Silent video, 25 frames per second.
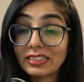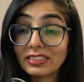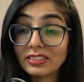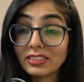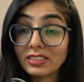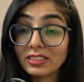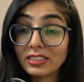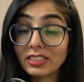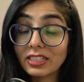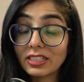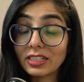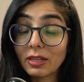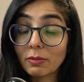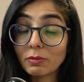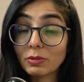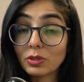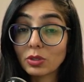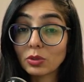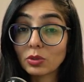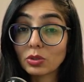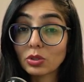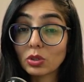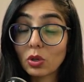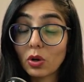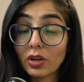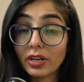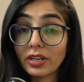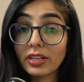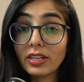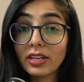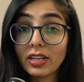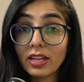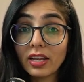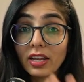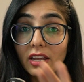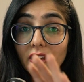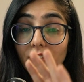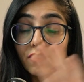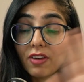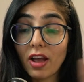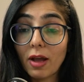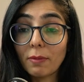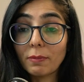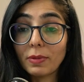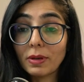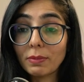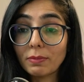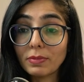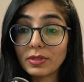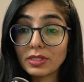state, I'm so sorry if I have
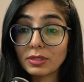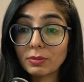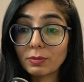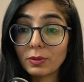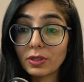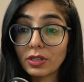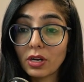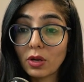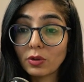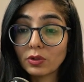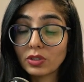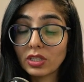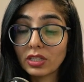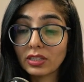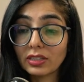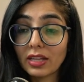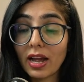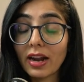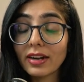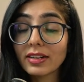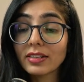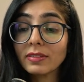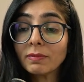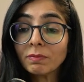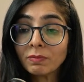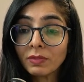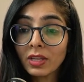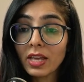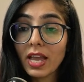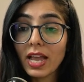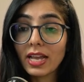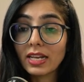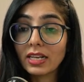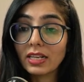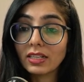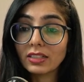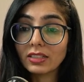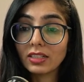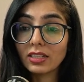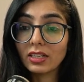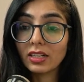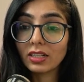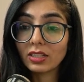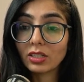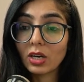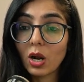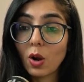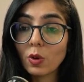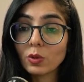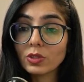been mispronouncing that,
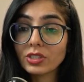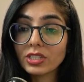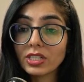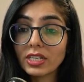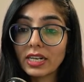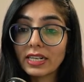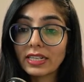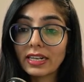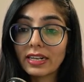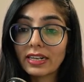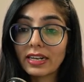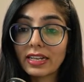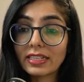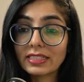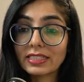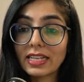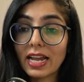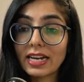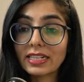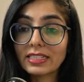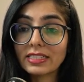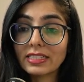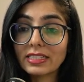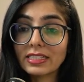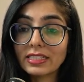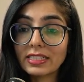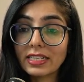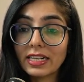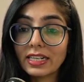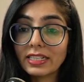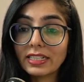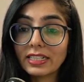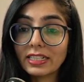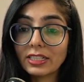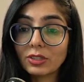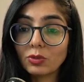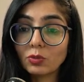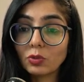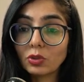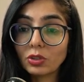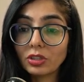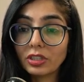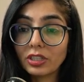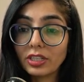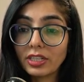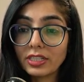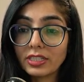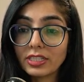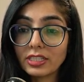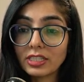ground state and excited state,
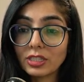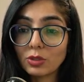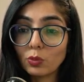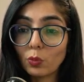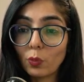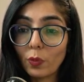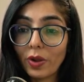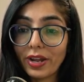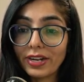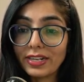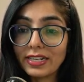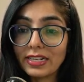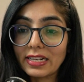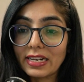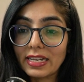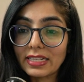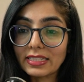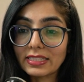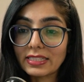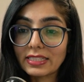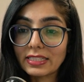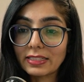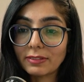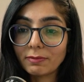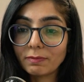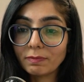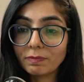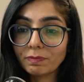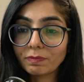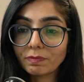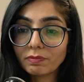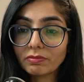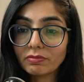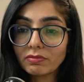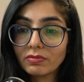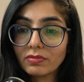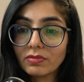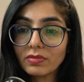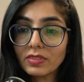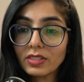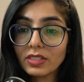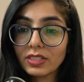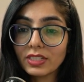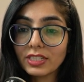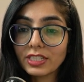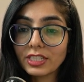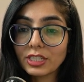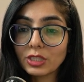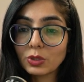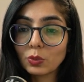it is very less.
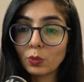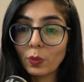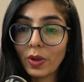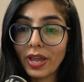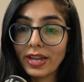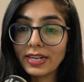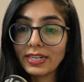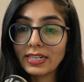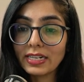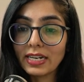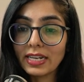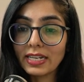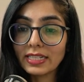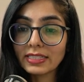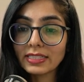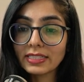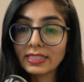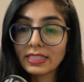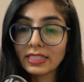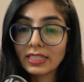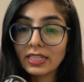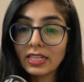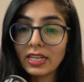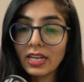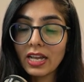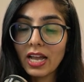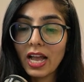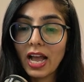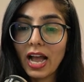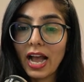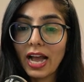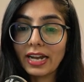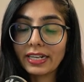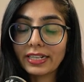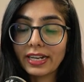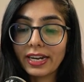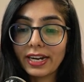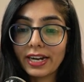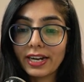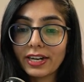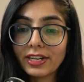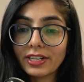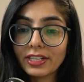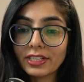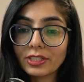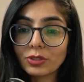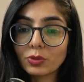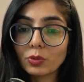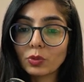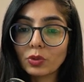It is very less, and here
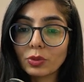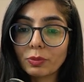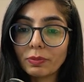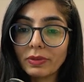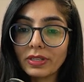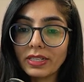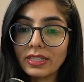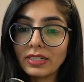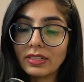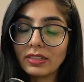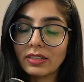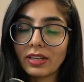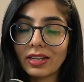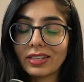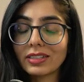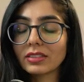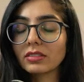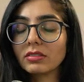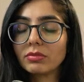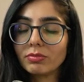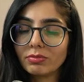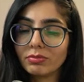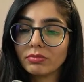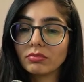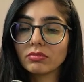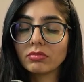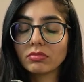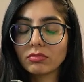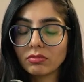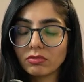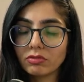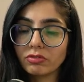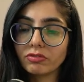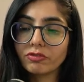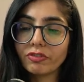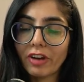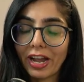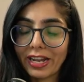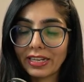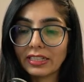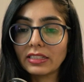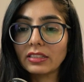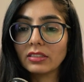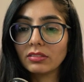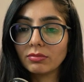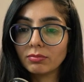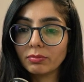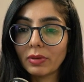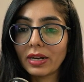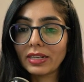it would be like fine,
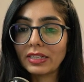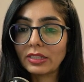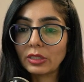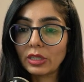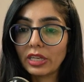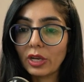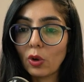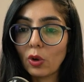but